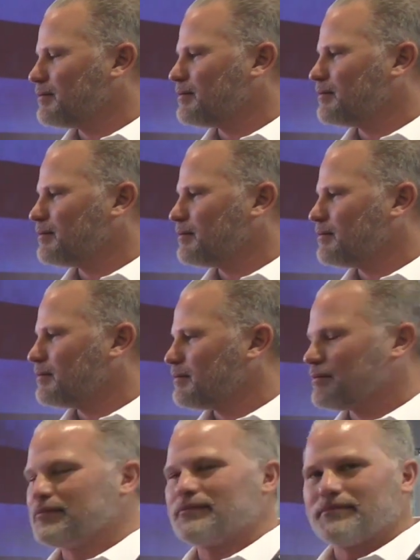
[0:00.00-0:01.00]

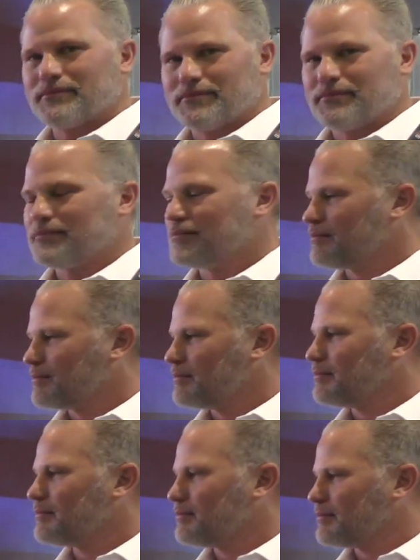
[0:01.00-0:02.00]

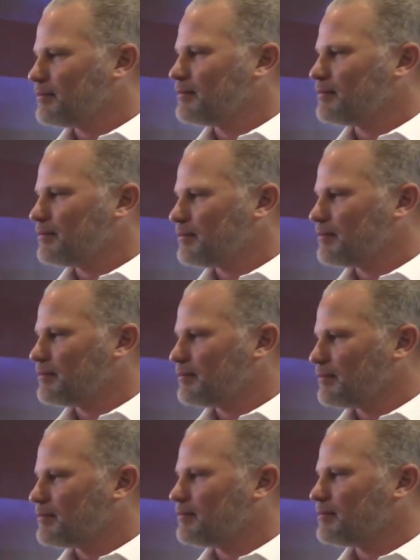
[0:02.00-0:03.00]

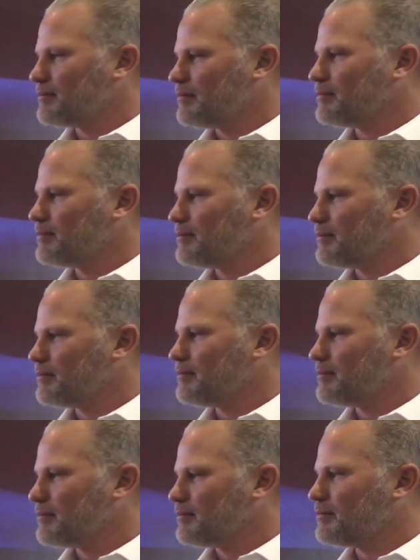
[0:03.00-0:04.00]

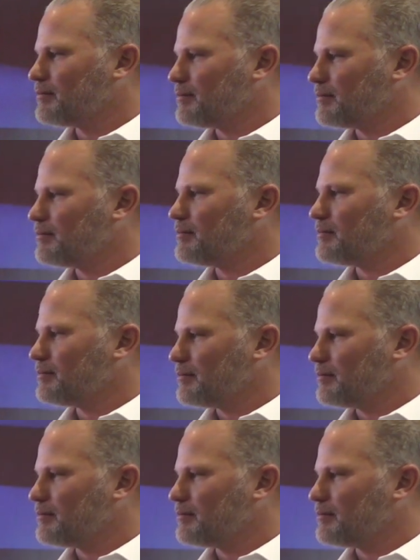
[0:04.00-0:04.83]
The person shown says nothing.